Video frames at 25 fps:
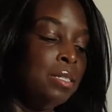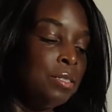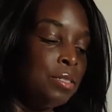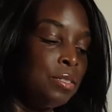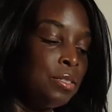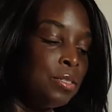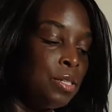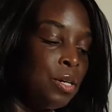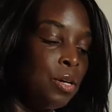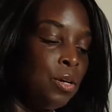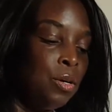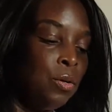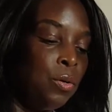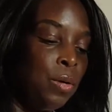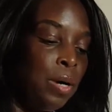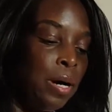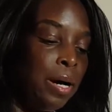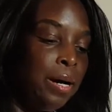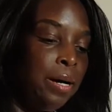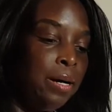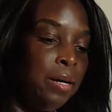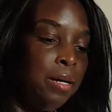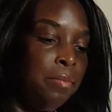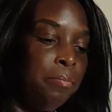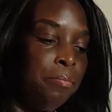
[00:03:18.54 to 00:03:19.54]
So
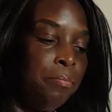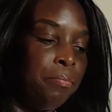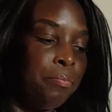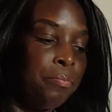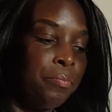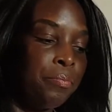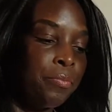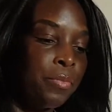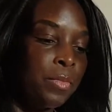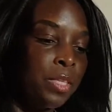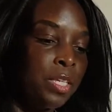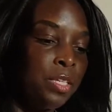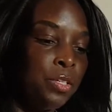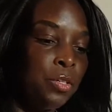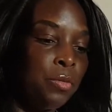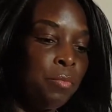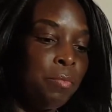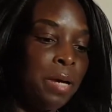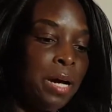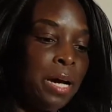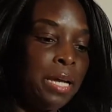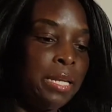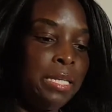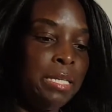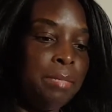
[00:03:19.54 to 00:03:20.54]
your
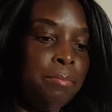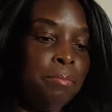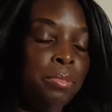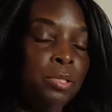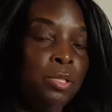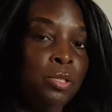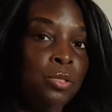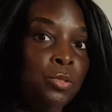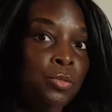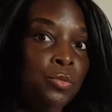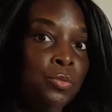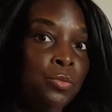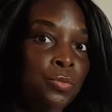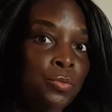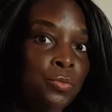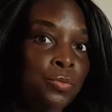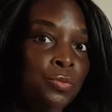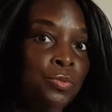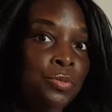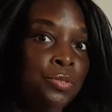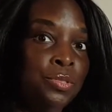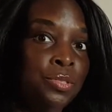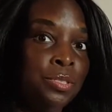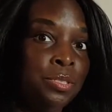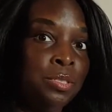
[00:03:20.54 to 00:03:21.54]
body
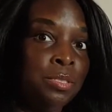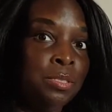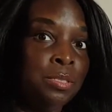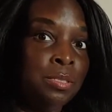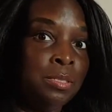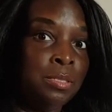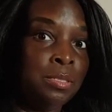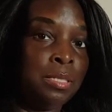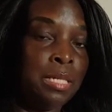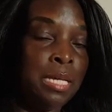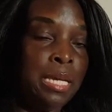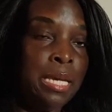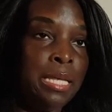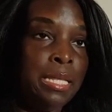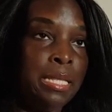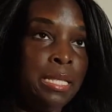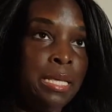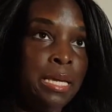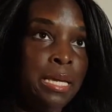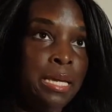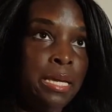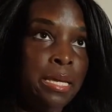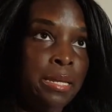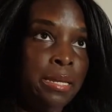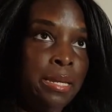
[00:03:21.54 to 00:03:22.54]
balloons, and
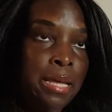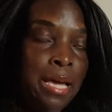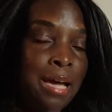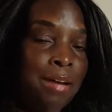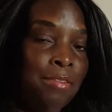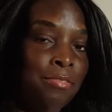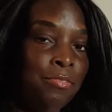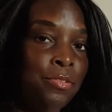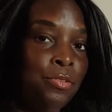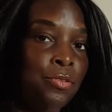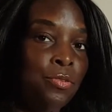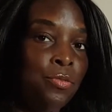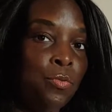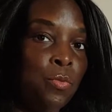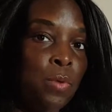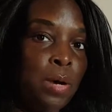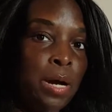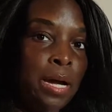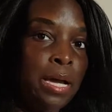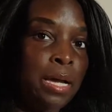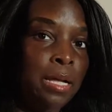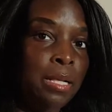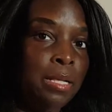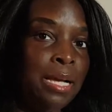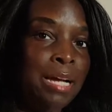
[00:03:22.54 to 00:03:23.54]
then after a
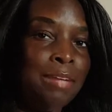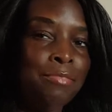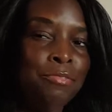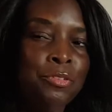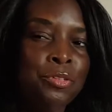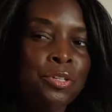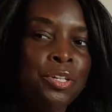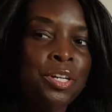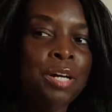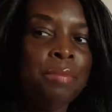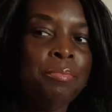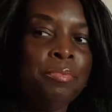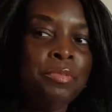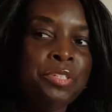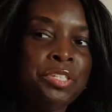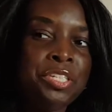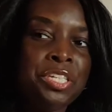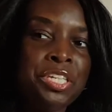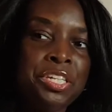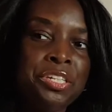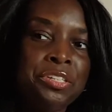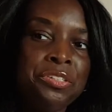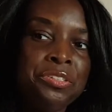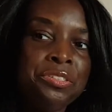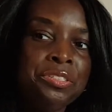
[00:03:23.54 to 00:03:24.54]
while, after a couple
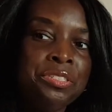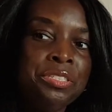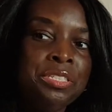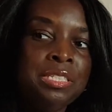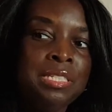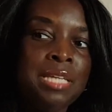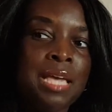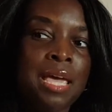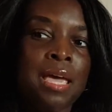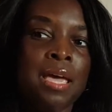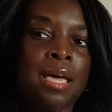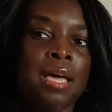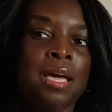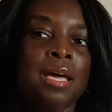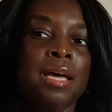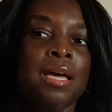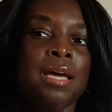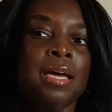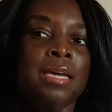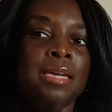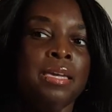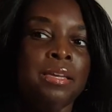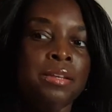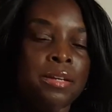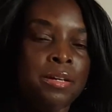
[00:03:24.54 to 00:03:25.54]
years,
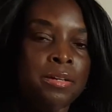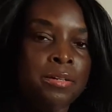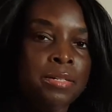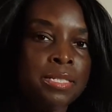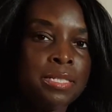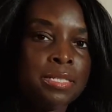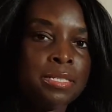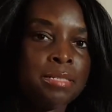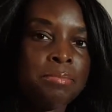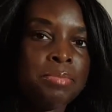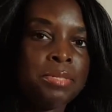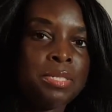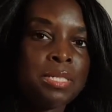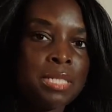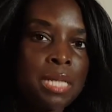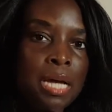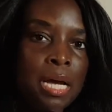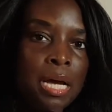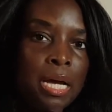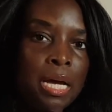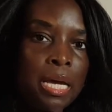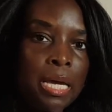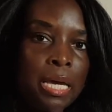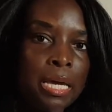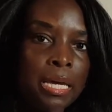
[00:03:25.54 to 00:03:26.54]
you know, it
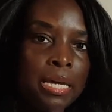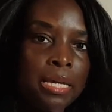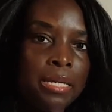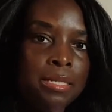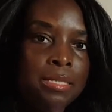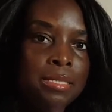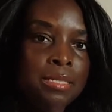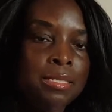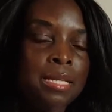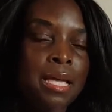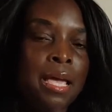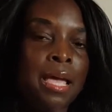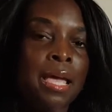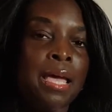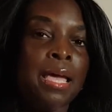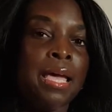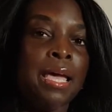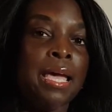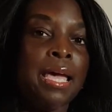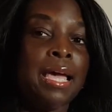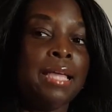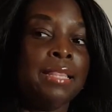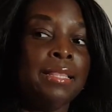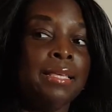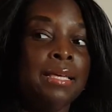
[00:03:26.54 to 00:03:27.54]
subsides.
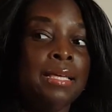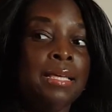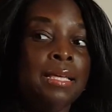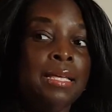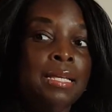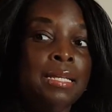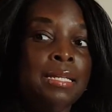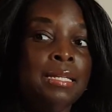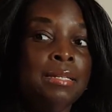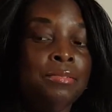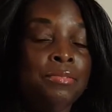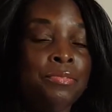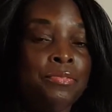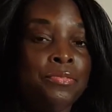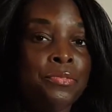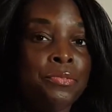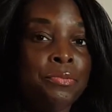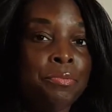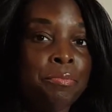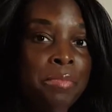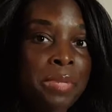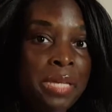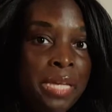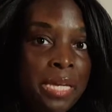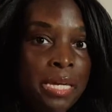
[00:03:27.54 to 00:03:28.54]
And then
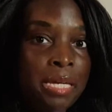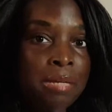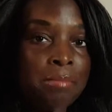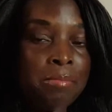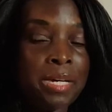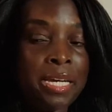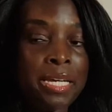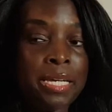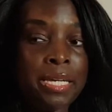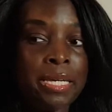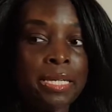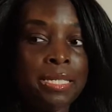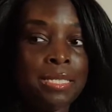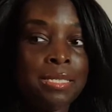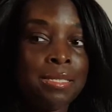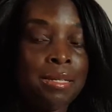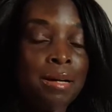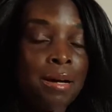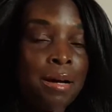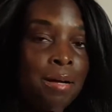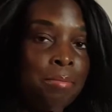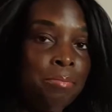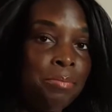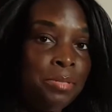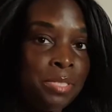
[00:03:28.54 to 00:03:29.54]
for me, in my case,
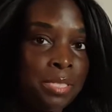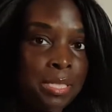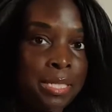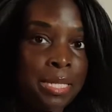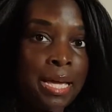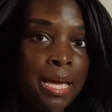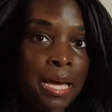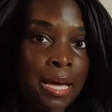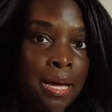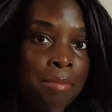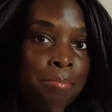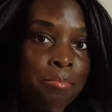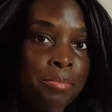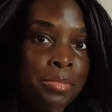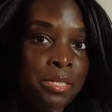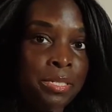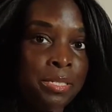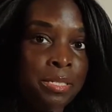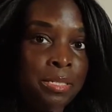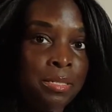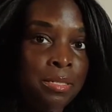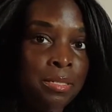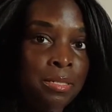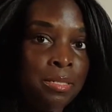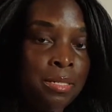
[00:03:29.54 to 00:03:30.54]
the opposite
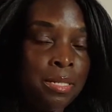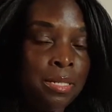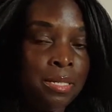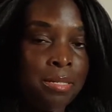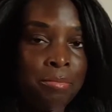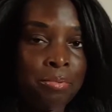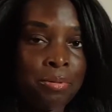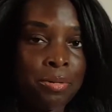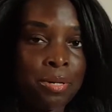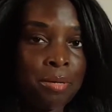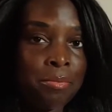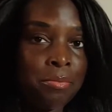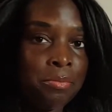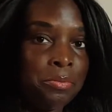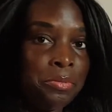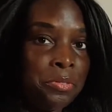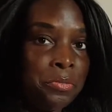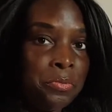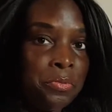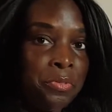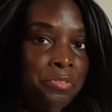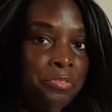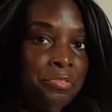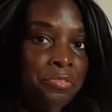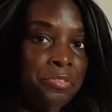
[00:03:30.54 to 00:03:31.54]
happened, and it
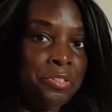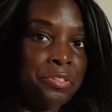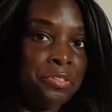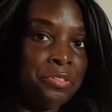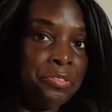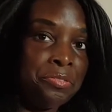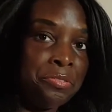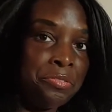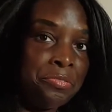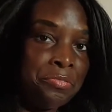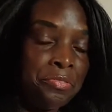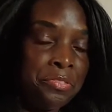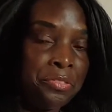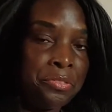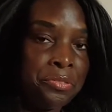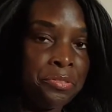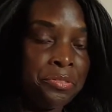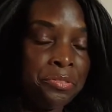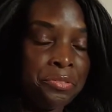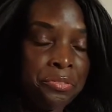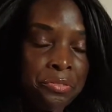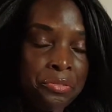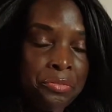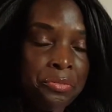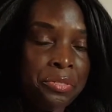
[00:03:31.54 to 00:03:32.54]
probably will for you if
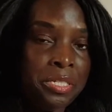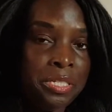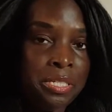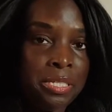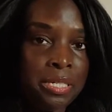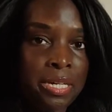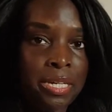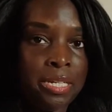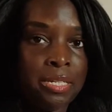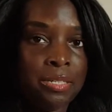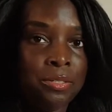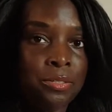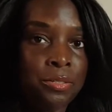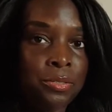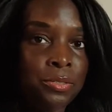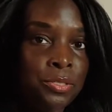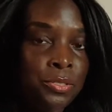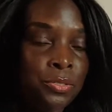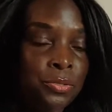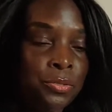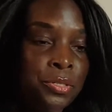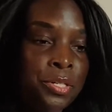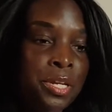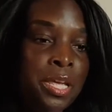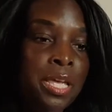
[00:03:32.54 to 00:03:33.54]
you're newly
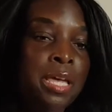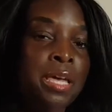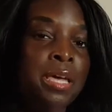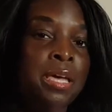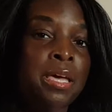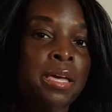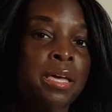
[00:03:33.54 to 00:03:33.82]
diagnosed, or